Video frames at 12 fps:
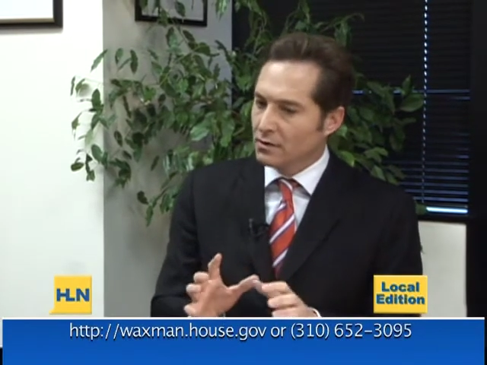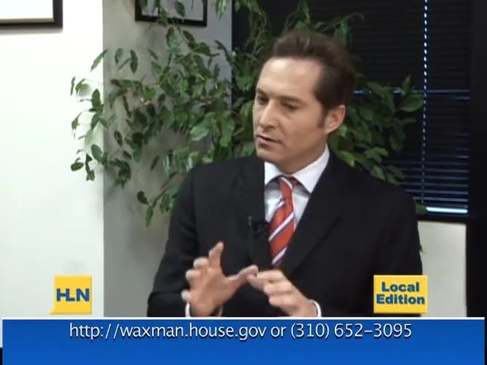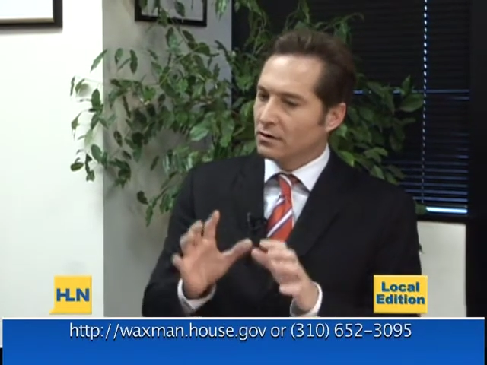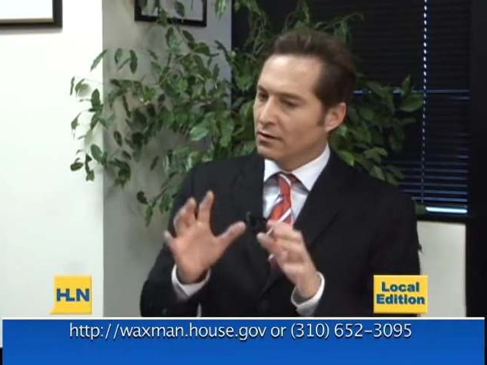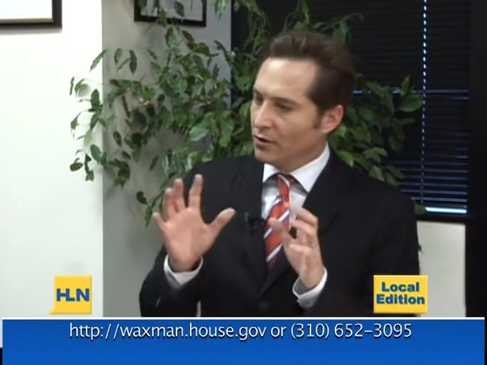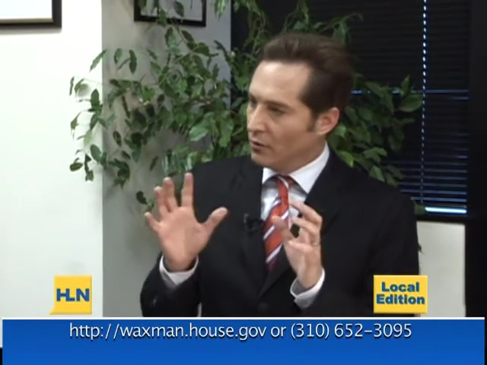
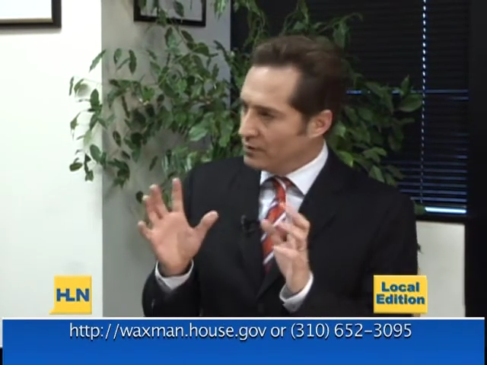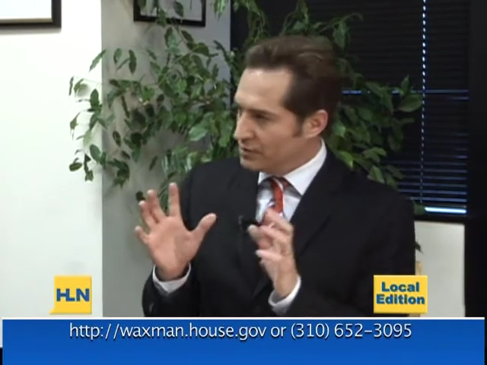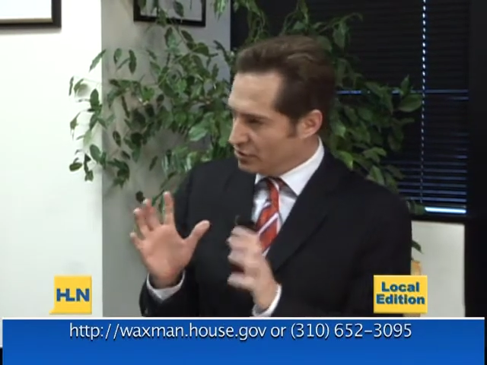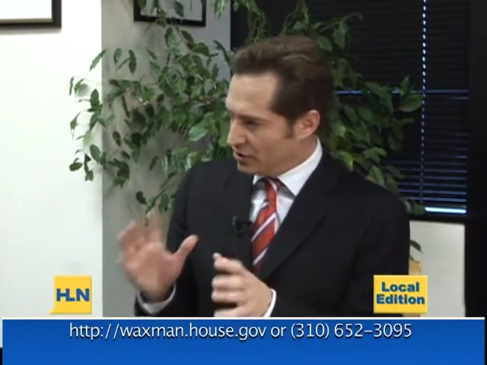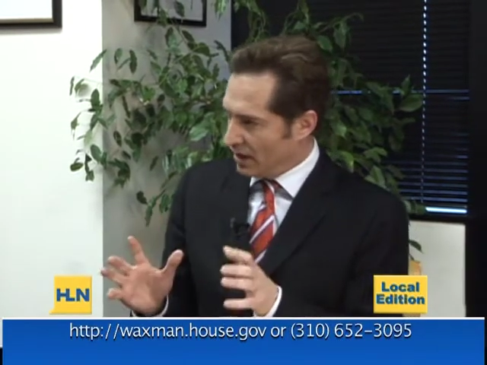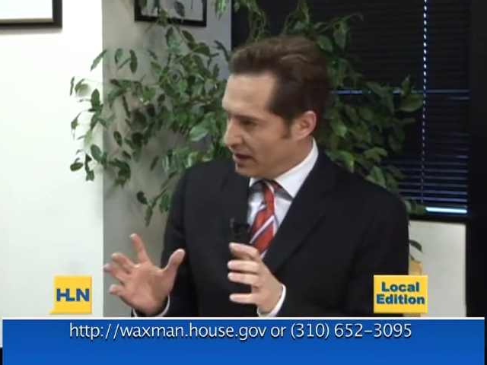although it's
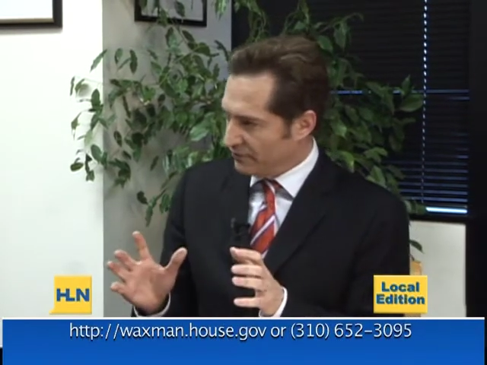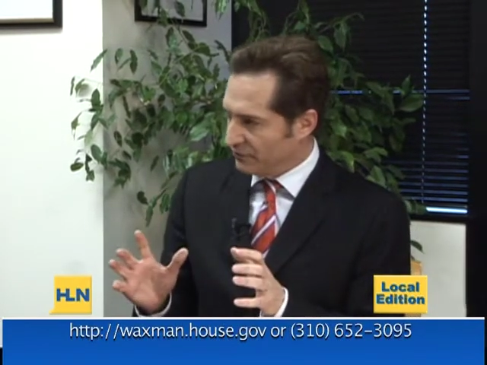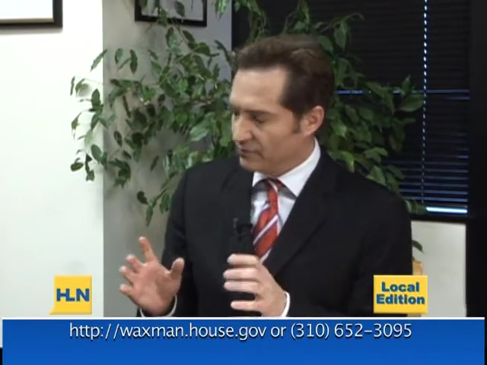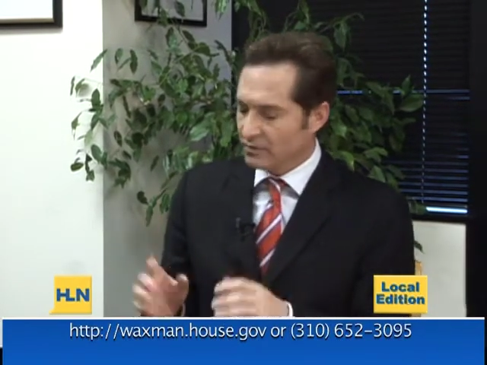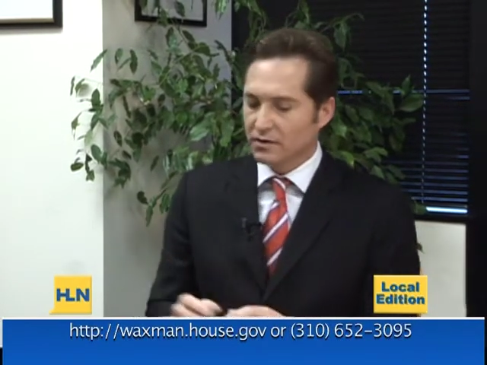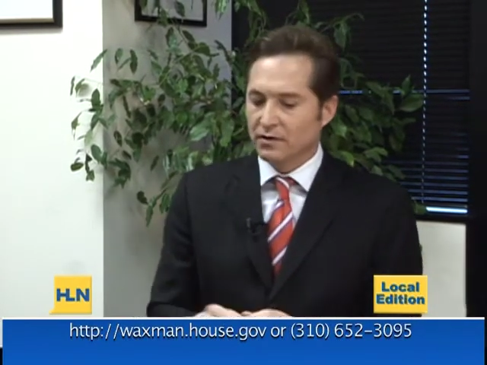tough
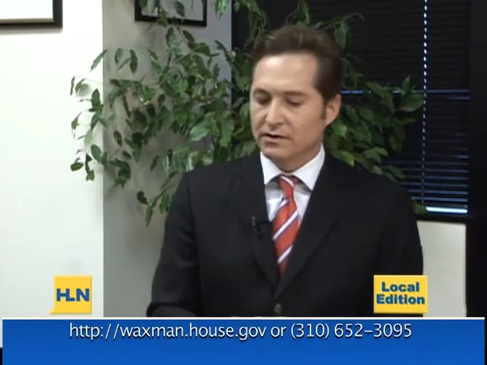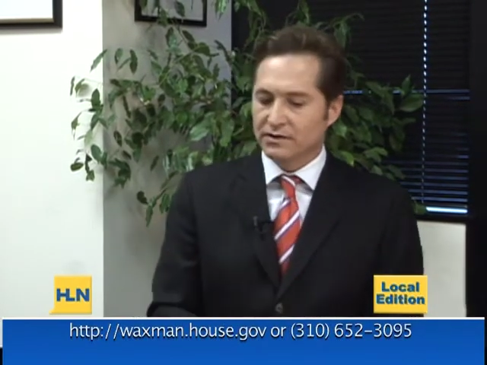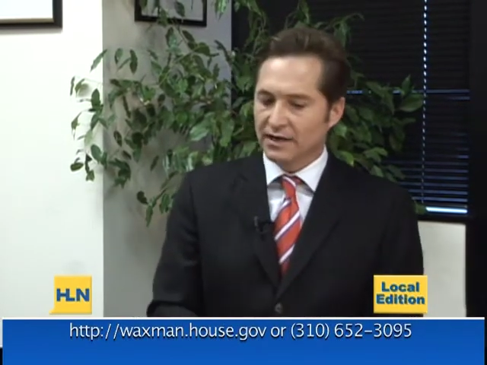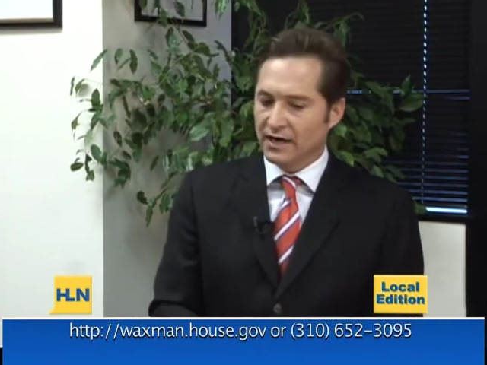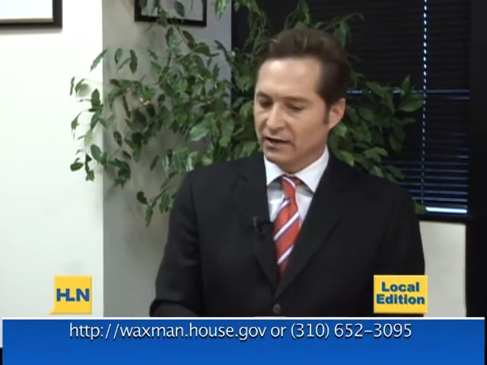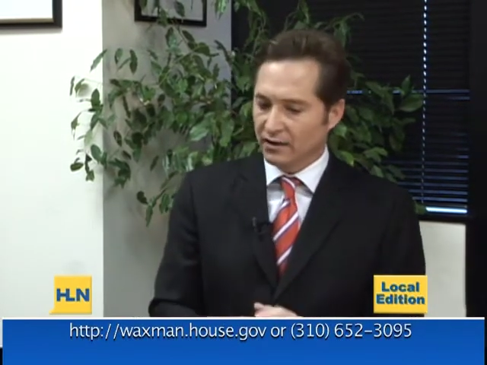to
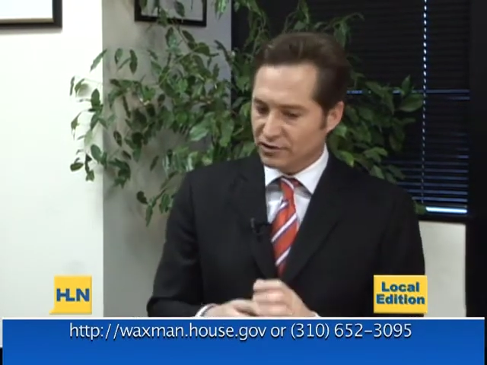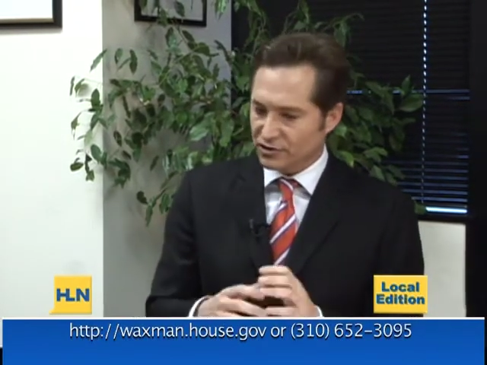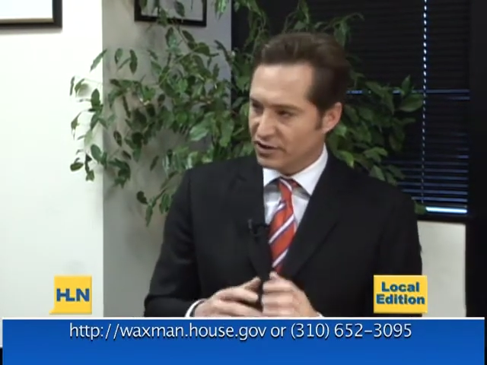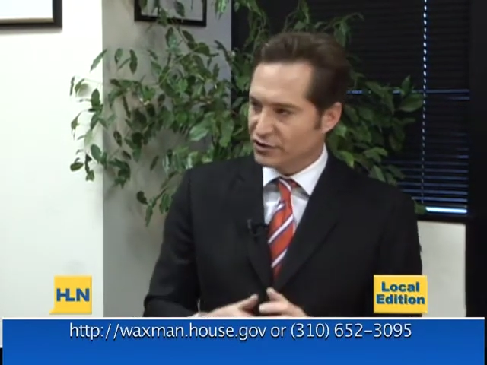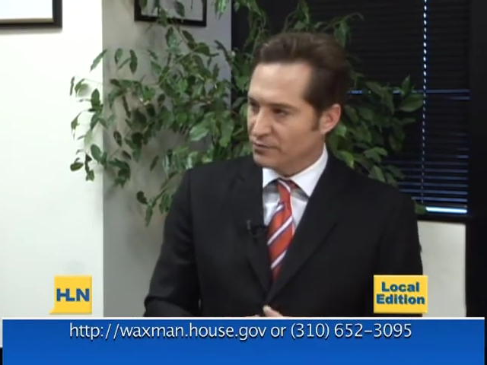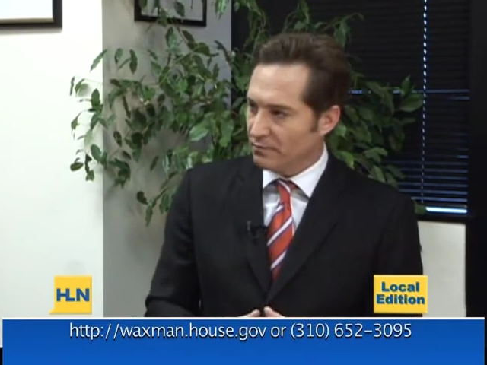get
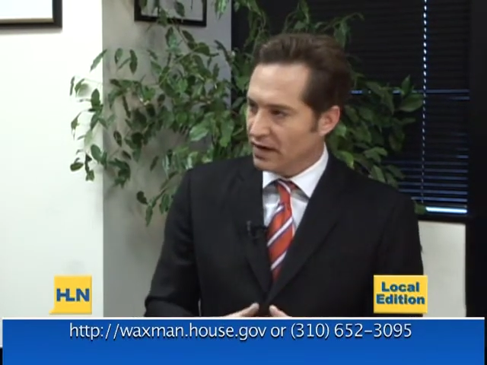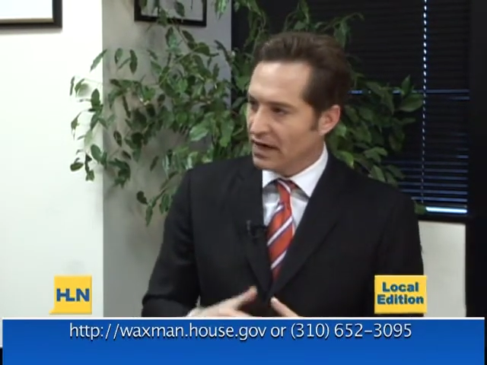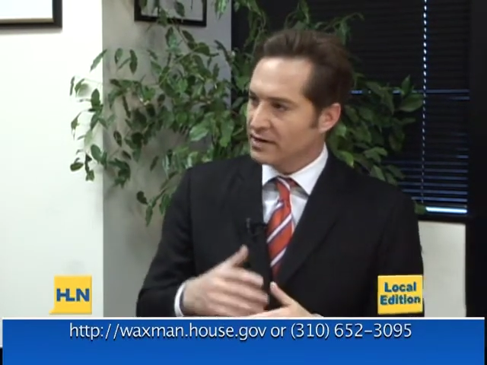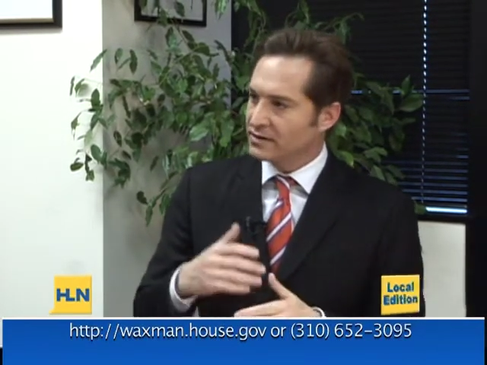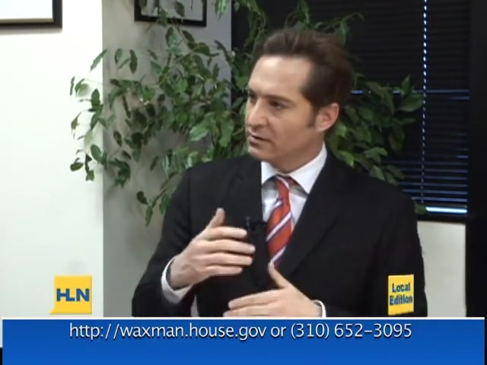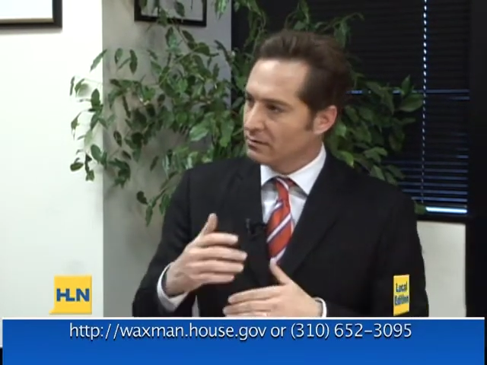legislation
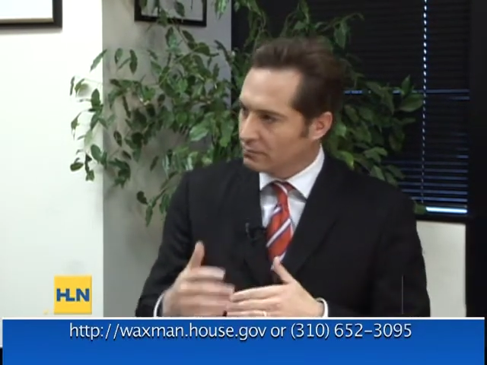passed,